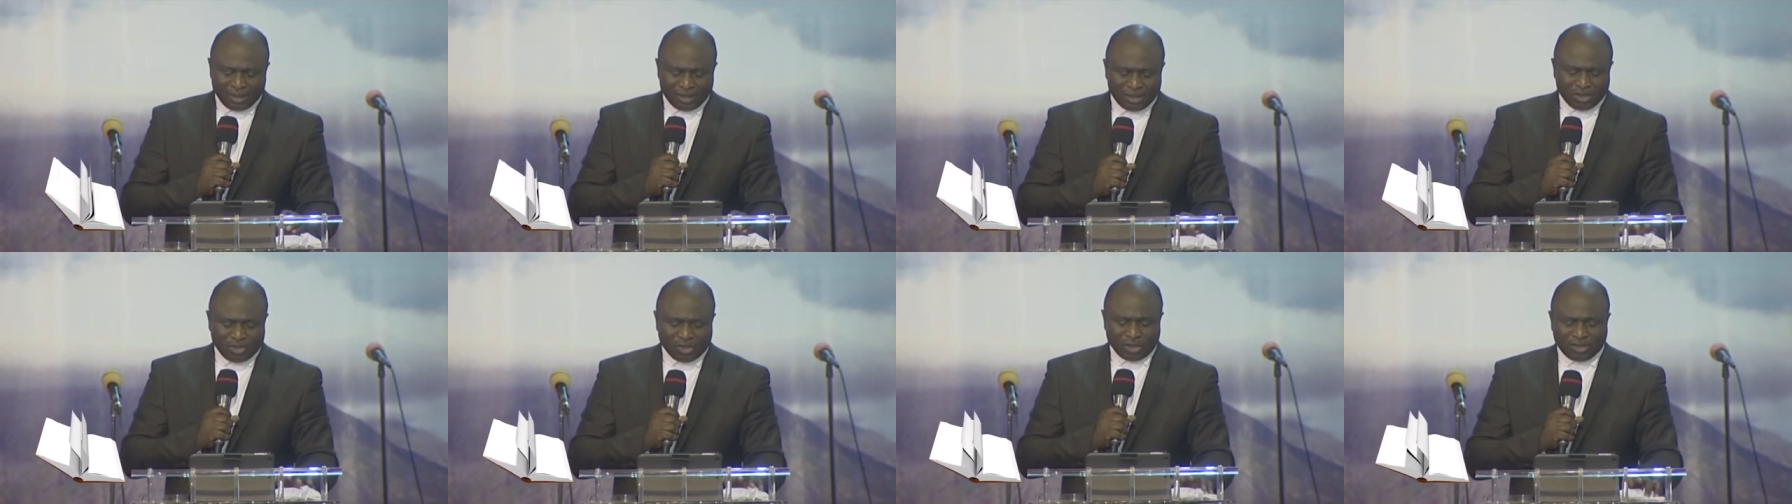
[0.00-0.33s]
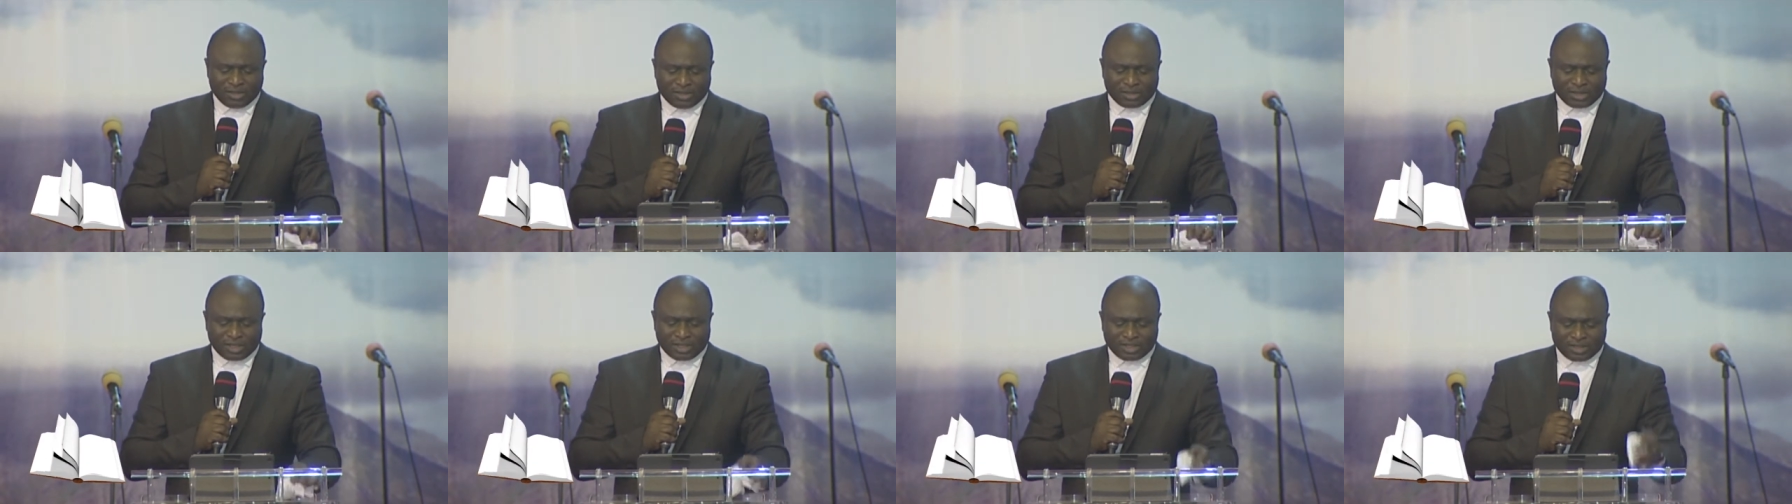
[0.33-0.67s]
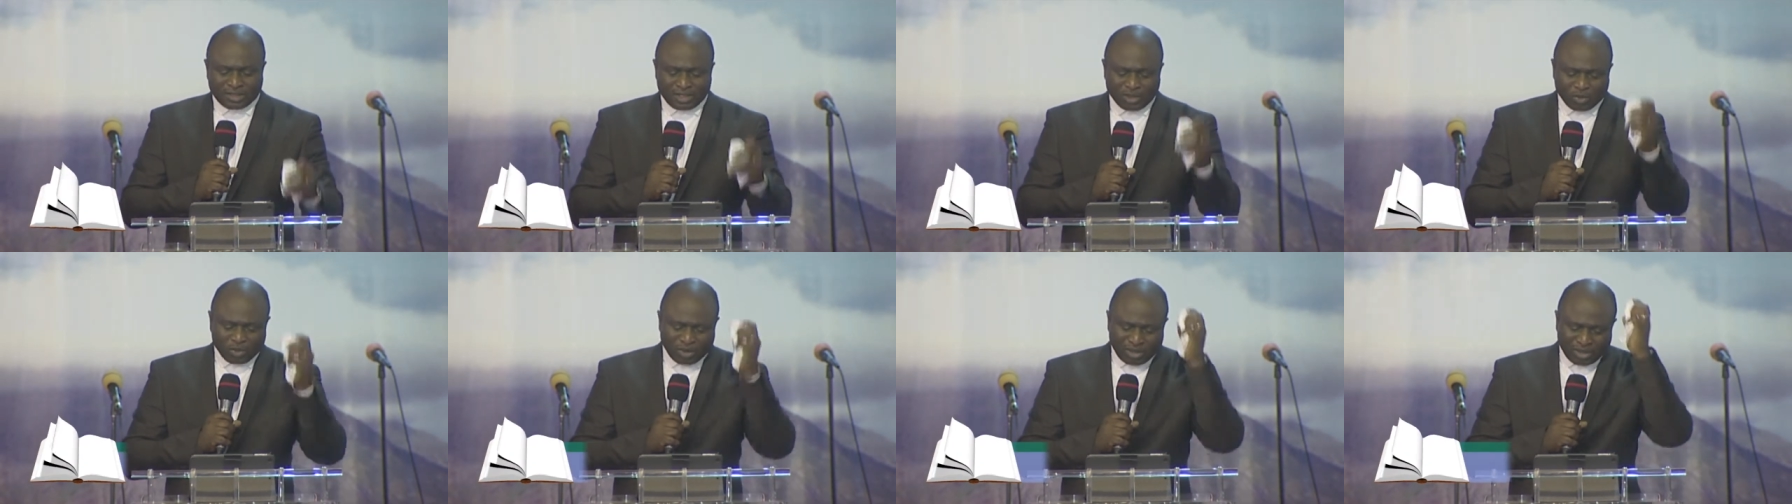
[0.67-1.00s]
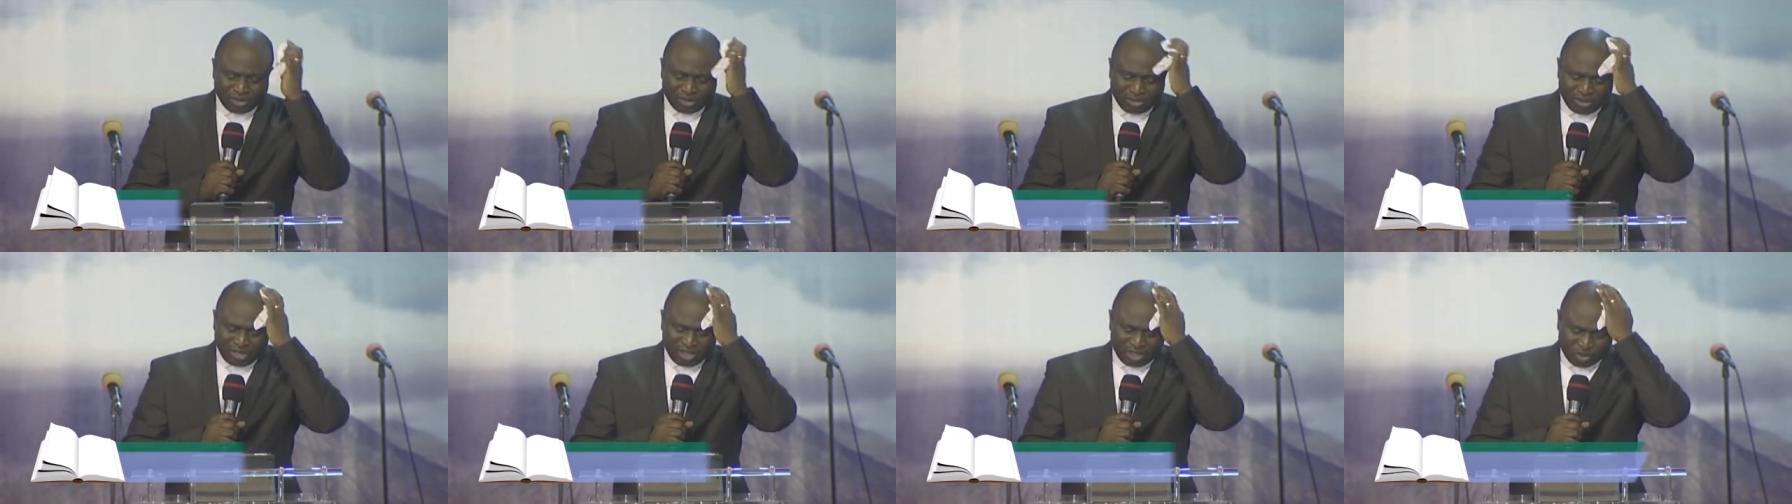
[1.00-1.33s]
John 16,
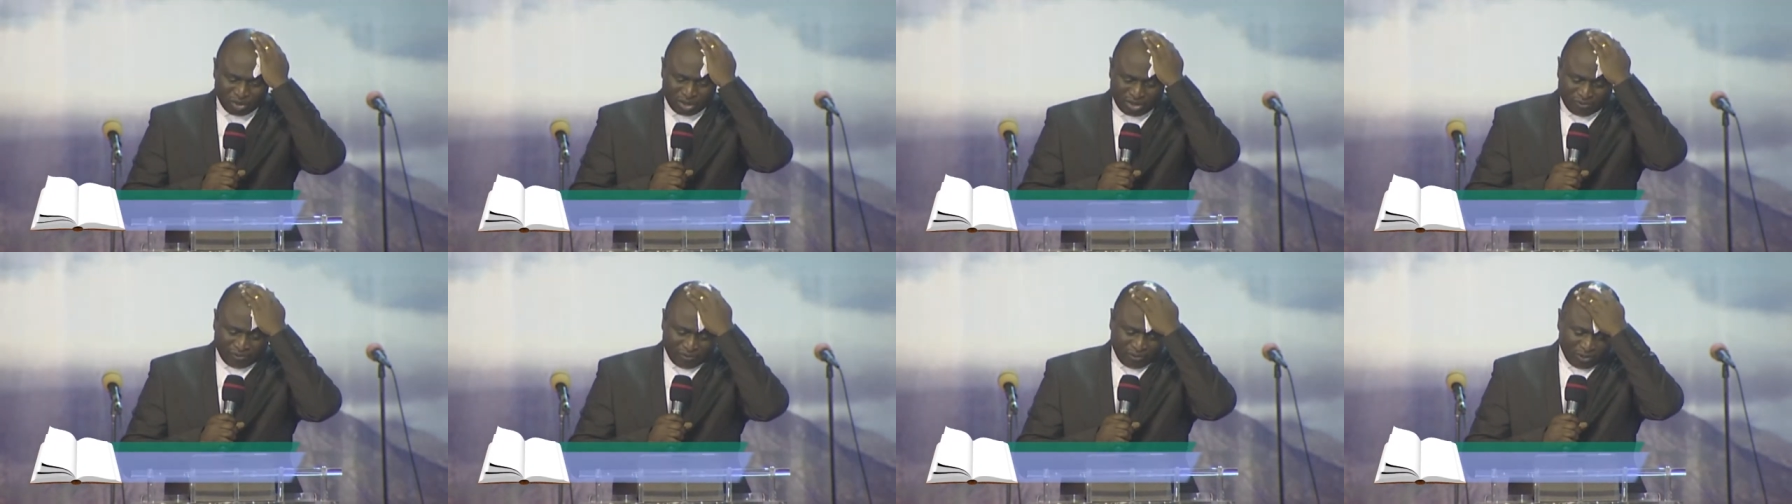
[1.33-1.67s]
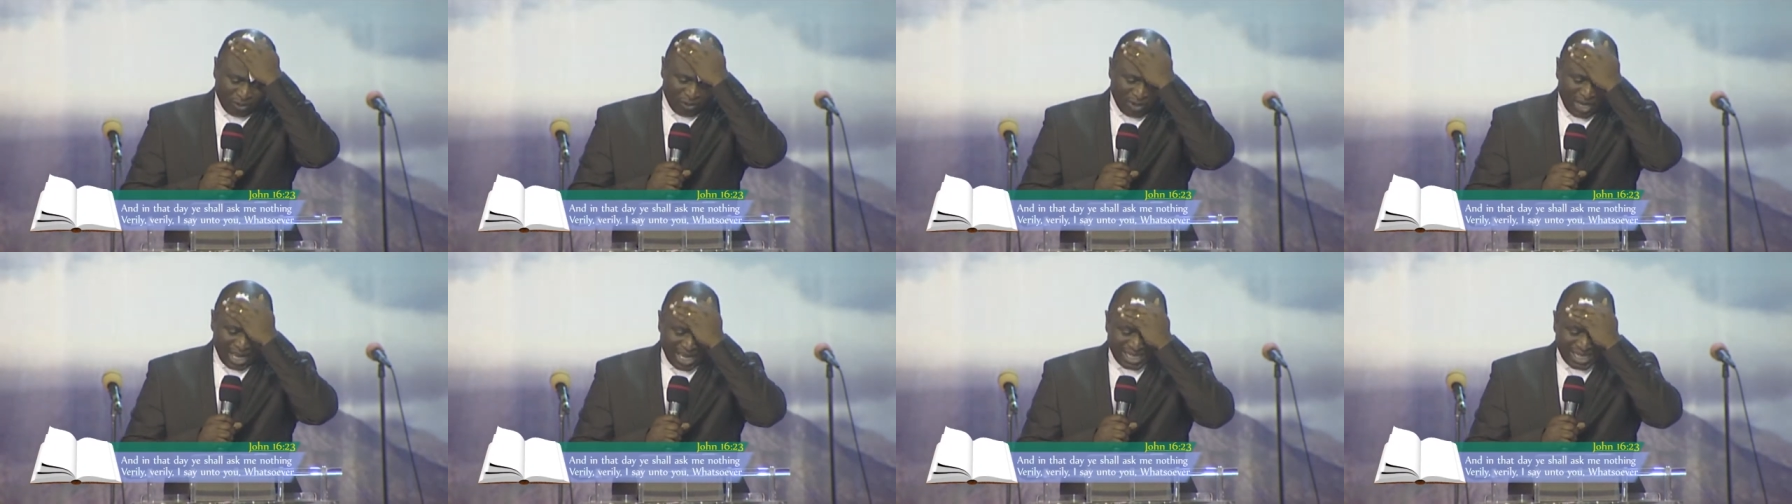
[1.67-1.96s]
23 and 24.